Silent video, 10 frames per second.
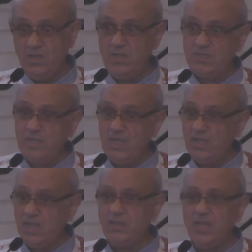they say
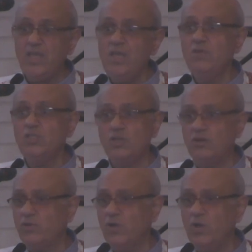that the image
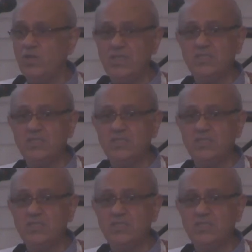of God is